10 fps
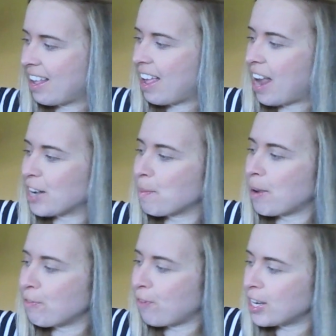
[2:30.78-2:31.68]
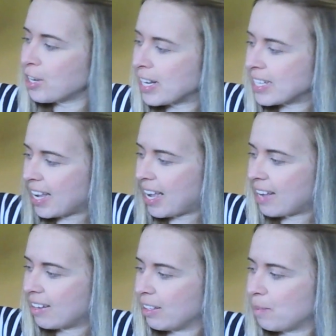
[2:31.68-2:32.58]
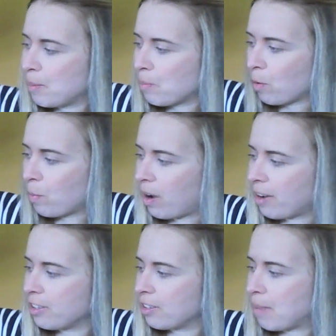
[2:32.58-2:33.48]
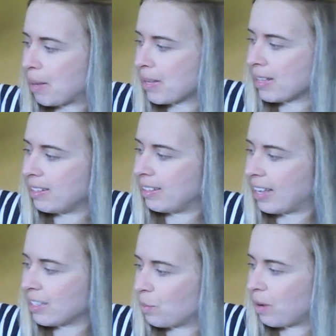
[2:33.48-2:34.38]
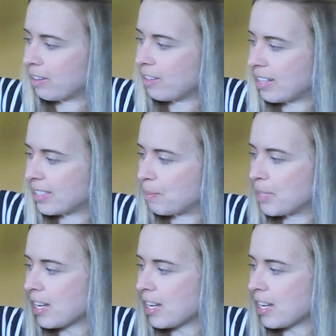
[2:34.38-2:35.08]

And you might find you need to add a little bit more water or maybe a little less water, that's up to